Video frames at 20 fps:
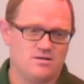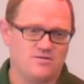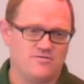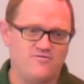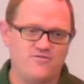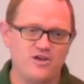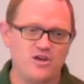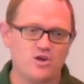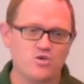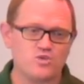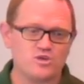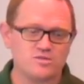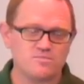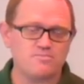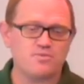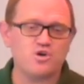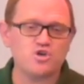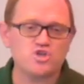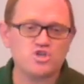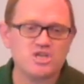Fear was
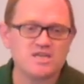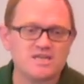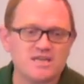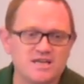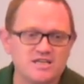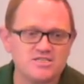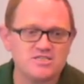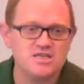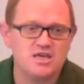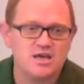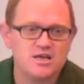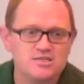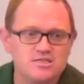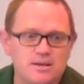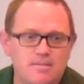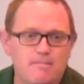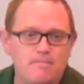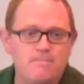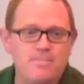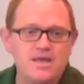pushing us to
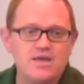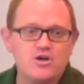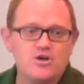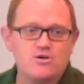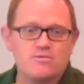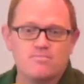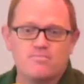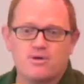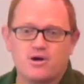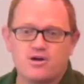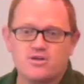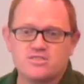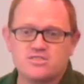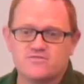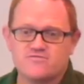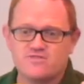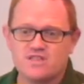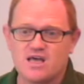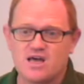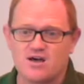bigger parts
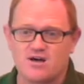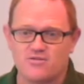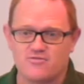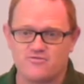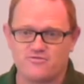of love.